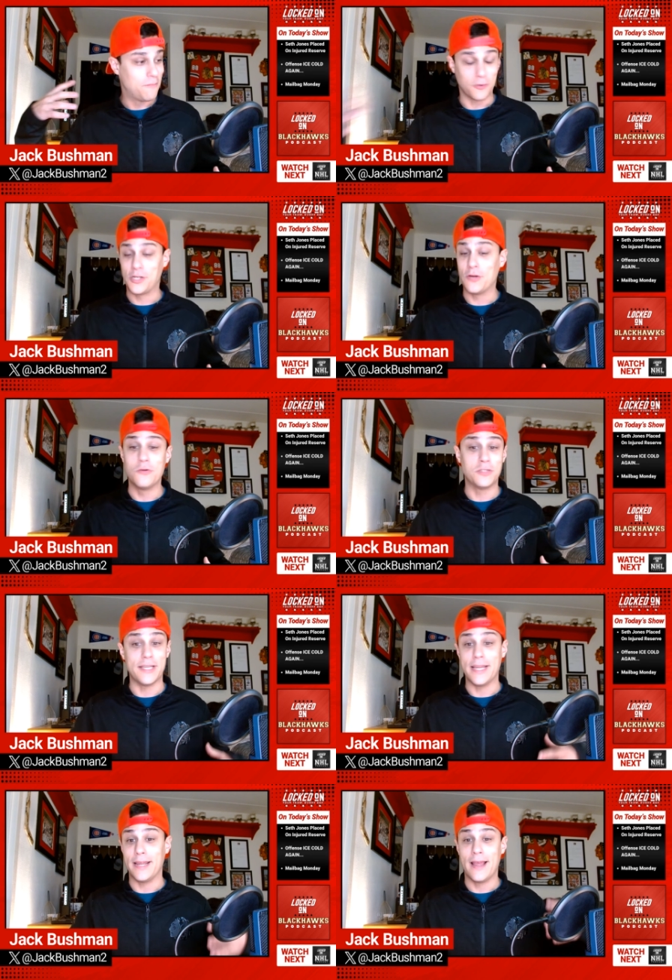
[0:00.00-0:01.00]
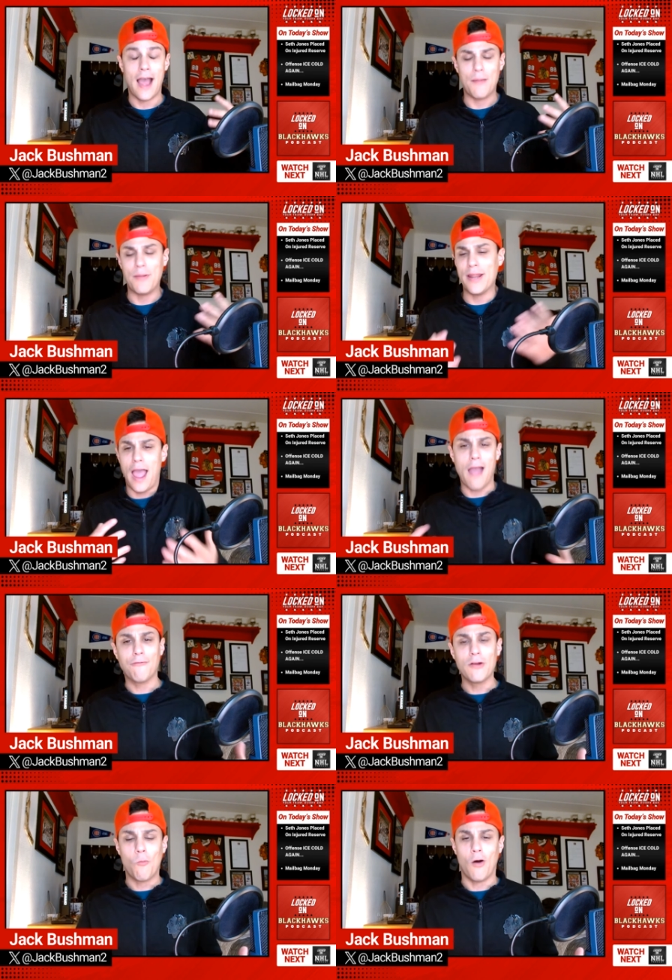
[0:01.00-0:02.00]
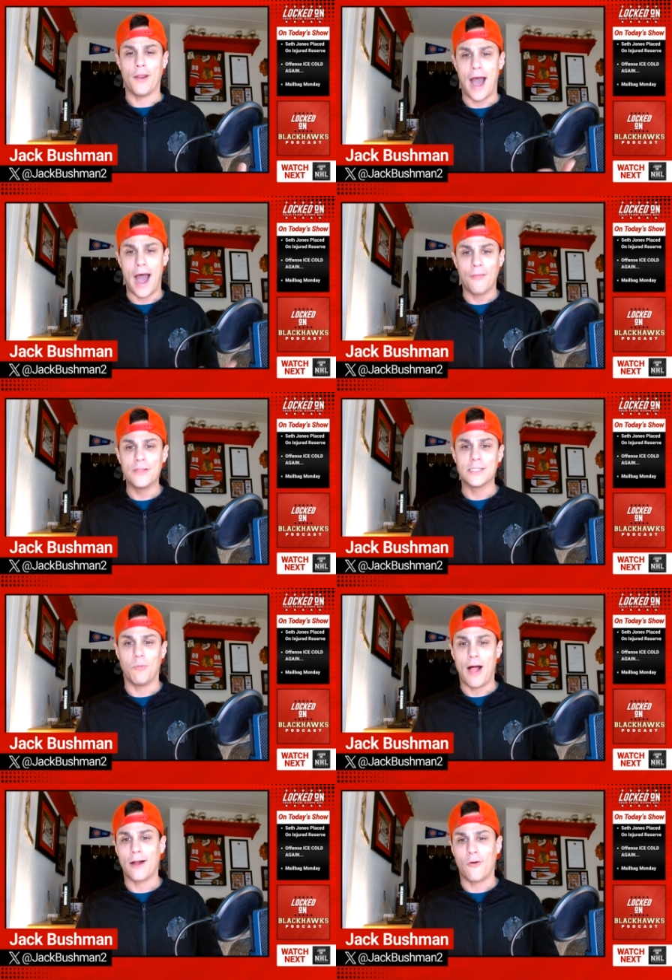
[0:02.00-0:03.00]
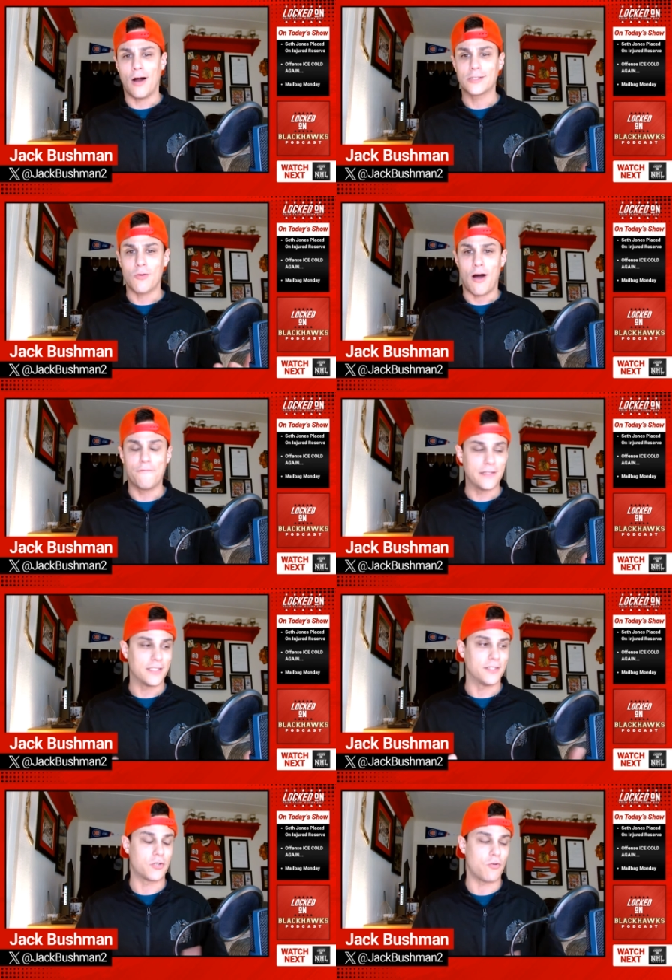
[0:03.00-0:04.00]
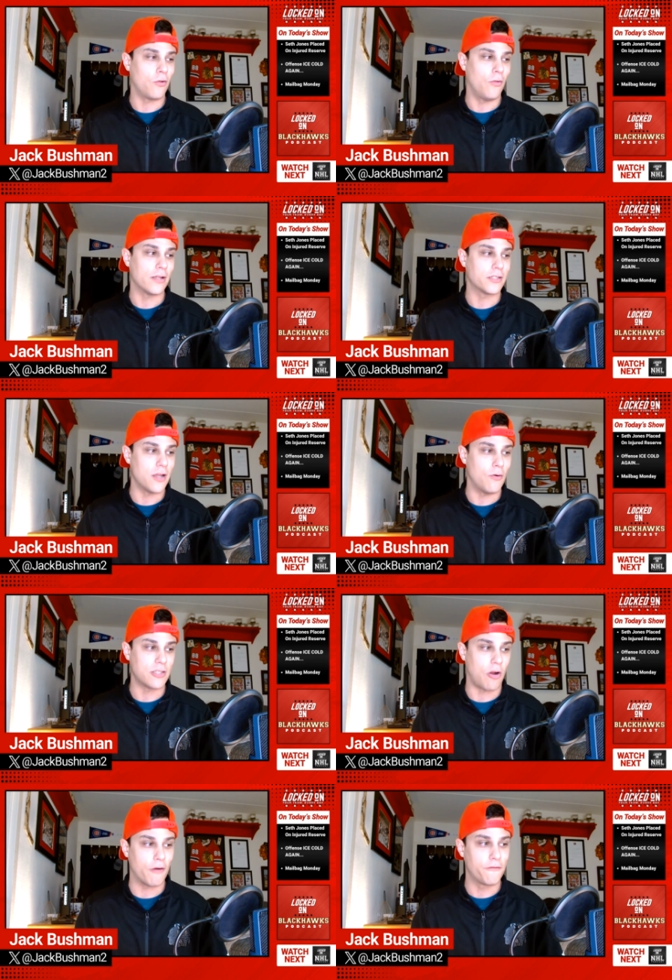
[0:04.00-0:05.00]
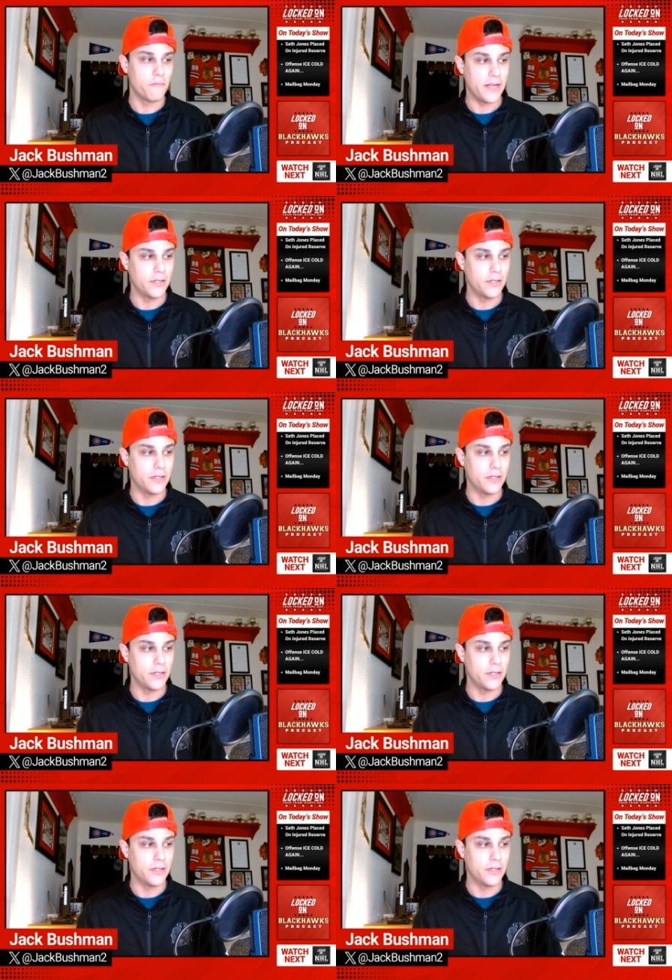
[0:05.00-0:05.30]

Bertuzzi. I mean, everyone on this Blackhawks offense is struggling. So it's hard for me